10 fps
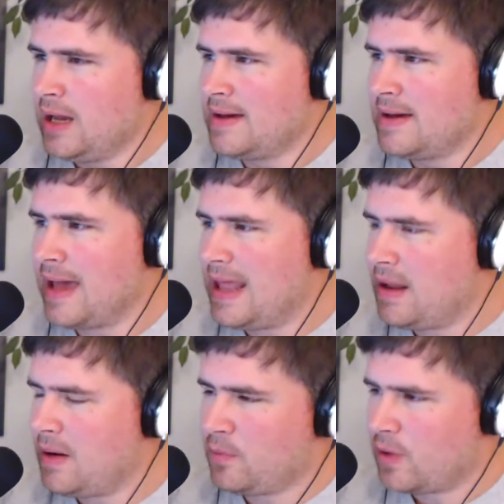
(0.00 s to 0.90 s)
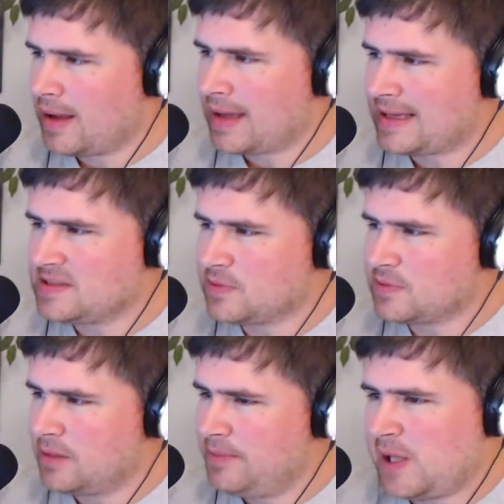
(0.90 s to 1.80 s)
and I guess I'm
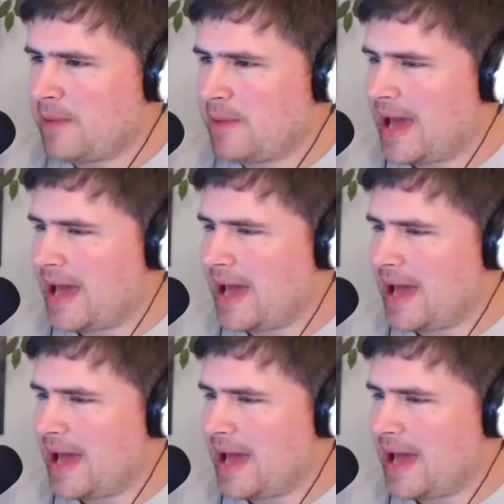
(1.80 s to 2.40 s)
going to piggyback on some of